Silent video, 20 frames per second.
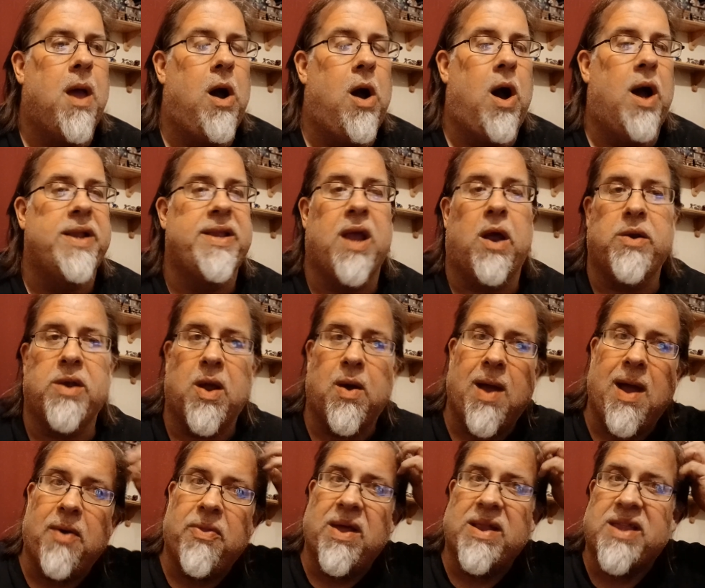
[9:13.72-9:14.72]
I don't know
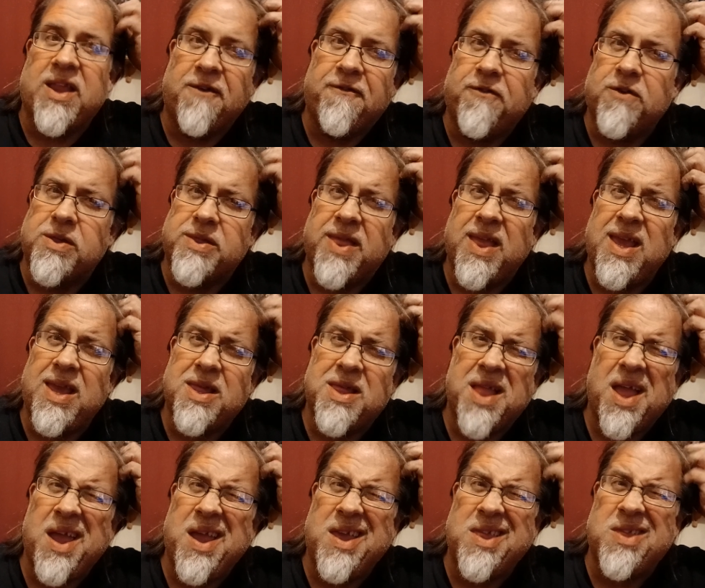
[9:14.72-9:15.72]
how that differs these
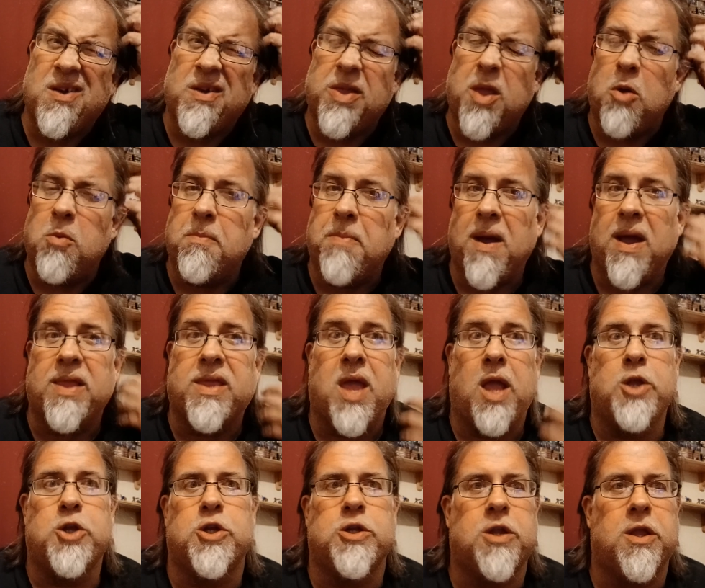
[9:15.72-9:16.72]
days. I don't pay
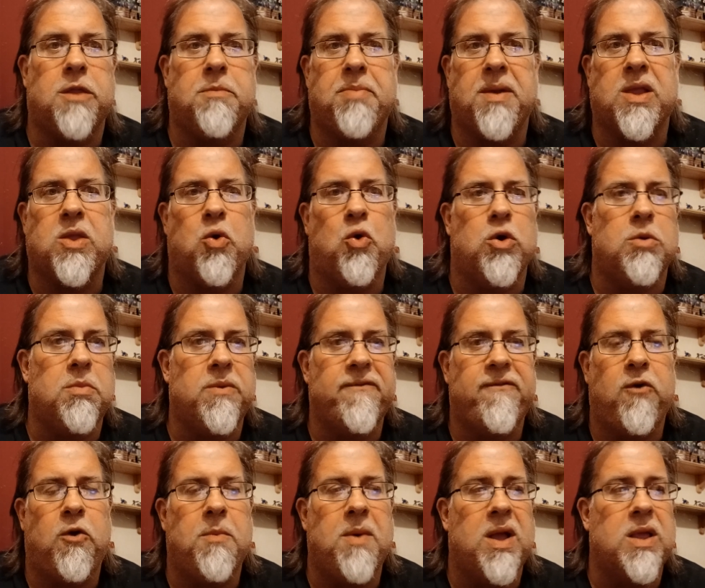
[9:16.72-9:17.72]
attention to the big tournament
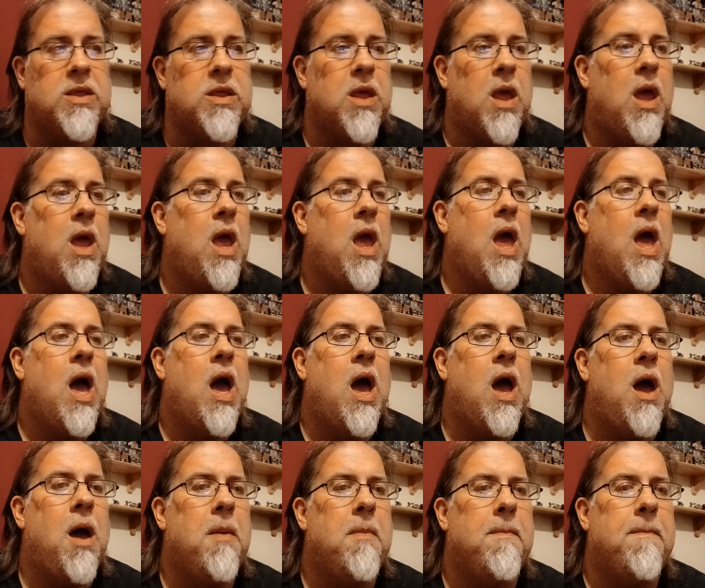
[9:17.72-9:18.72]
formats.
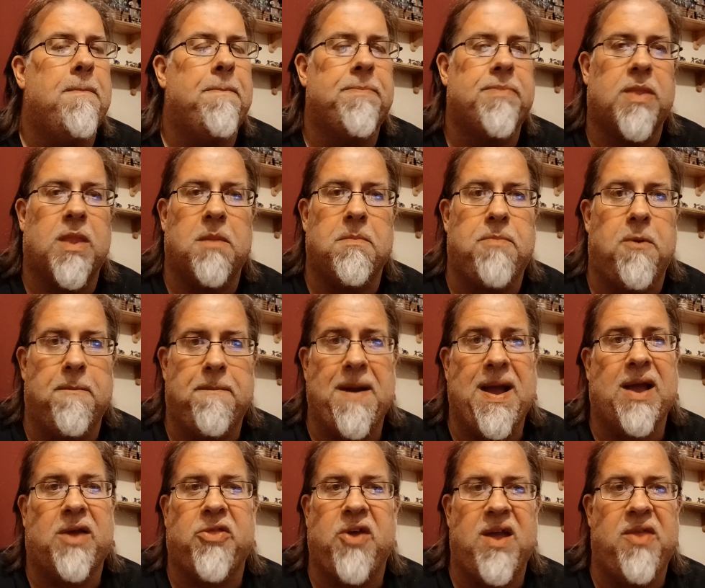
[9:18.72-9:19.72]
But
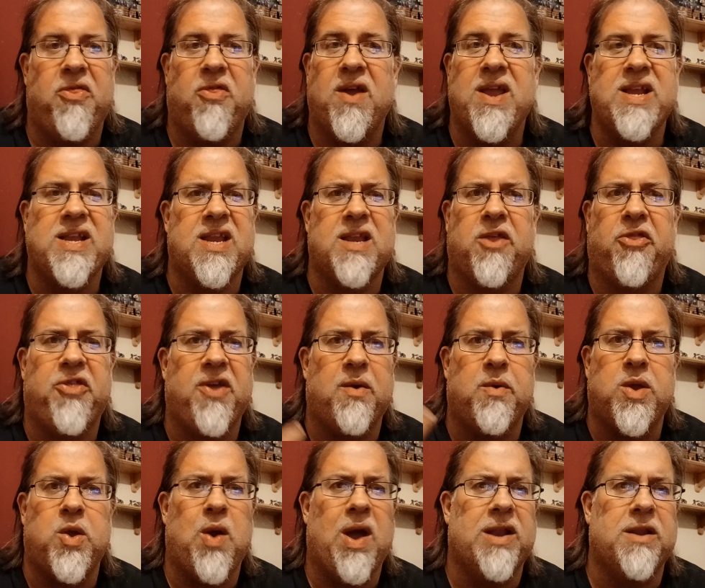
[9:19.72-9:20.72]
back then they did a thing
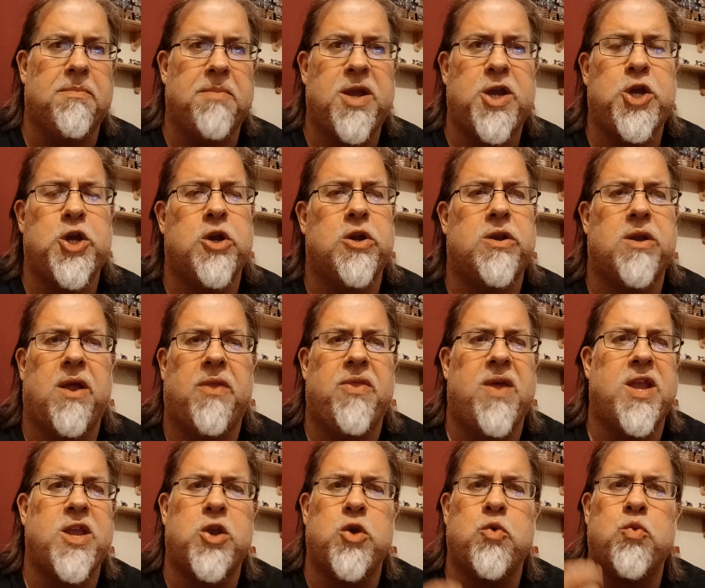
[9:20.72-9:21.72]
where you had a mission and
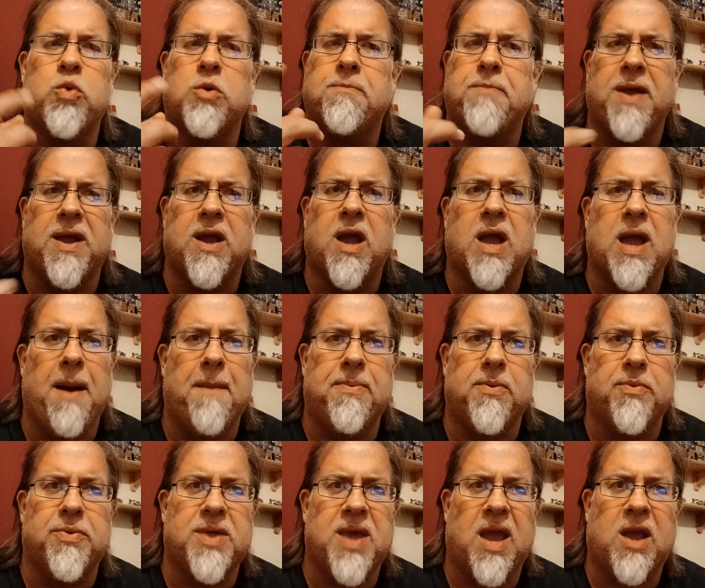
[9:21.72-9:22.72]
then you would pick a couple
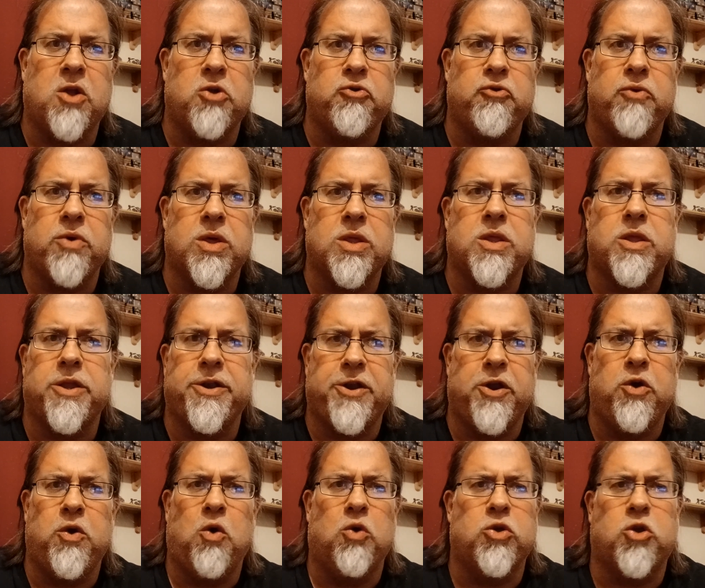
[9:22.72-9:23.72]
of secondaries to
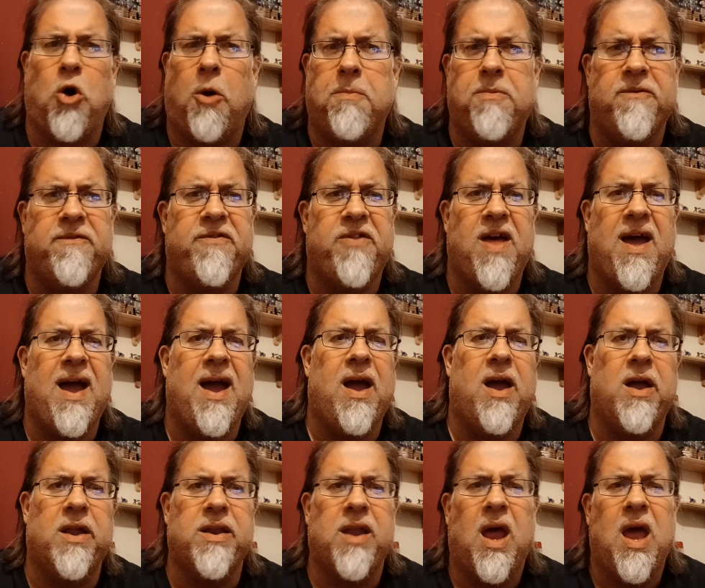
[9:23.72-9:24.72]
do on top of that.
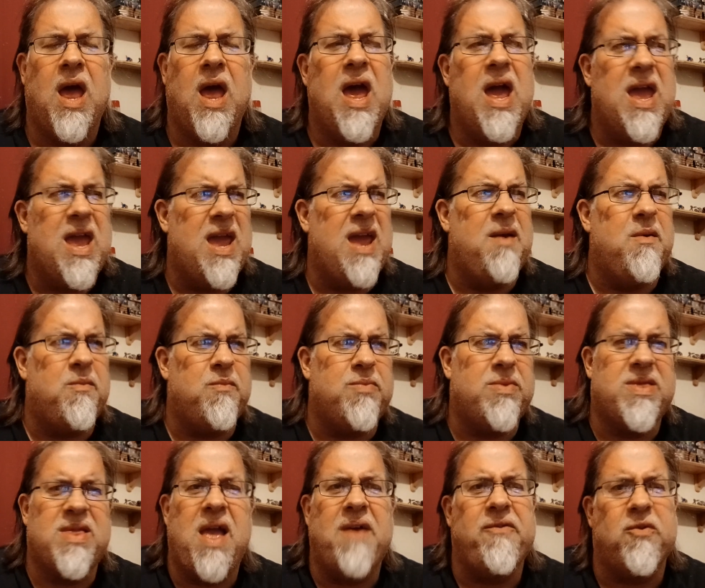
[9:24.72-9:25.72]
And it
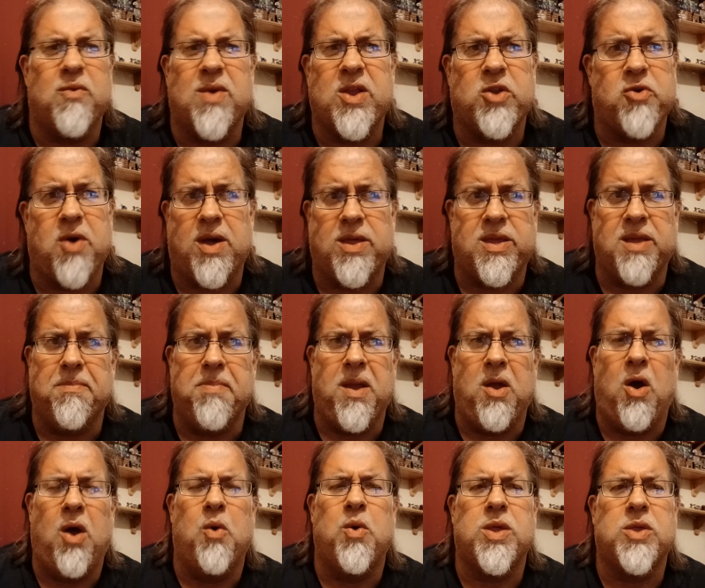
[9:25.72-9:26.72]
never interested me.
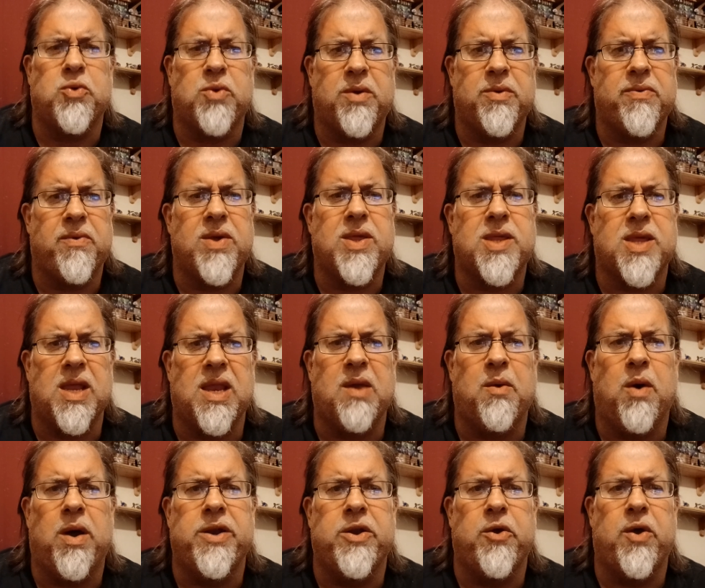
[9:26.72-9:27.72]
I always thought it was a very silly
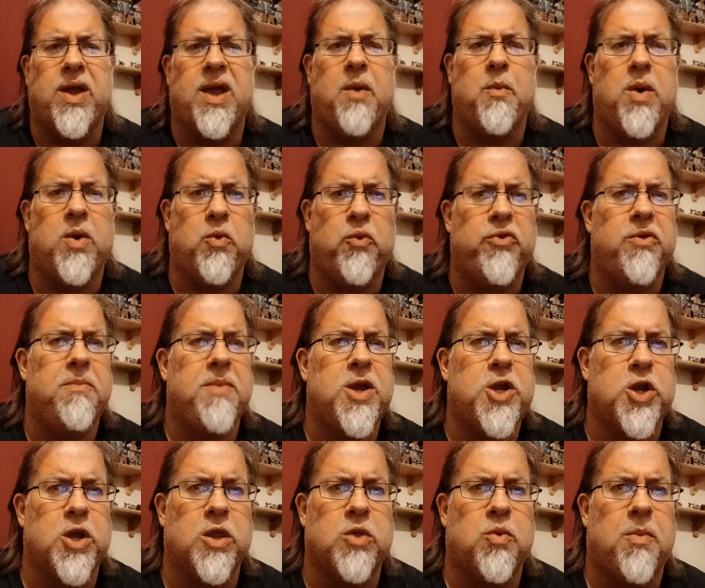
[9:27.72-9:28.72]
way of doing it when all the
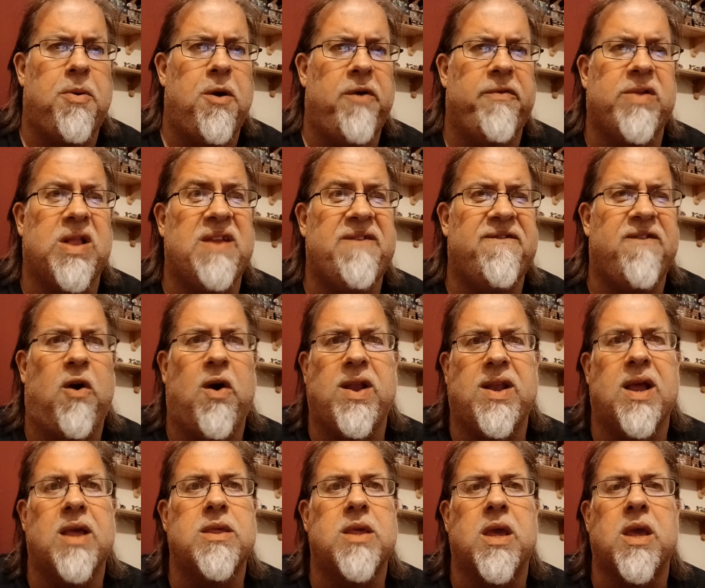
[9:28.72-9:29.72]
missions were perfectly fine
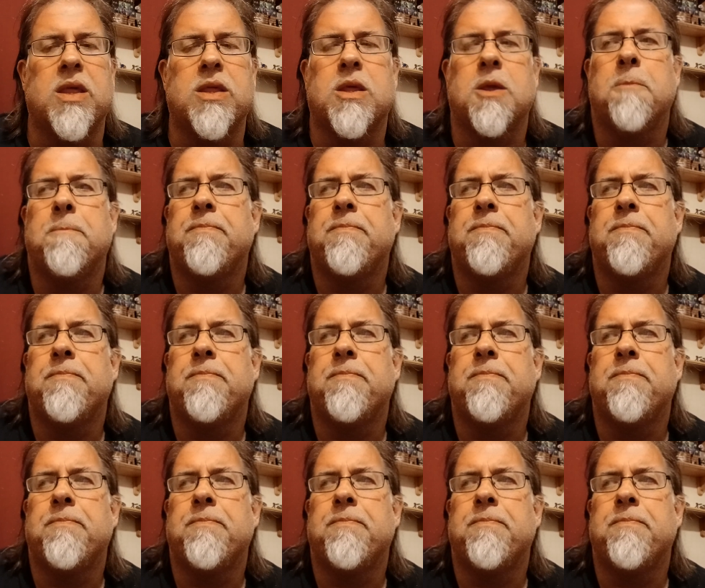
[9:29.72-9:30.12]
as is.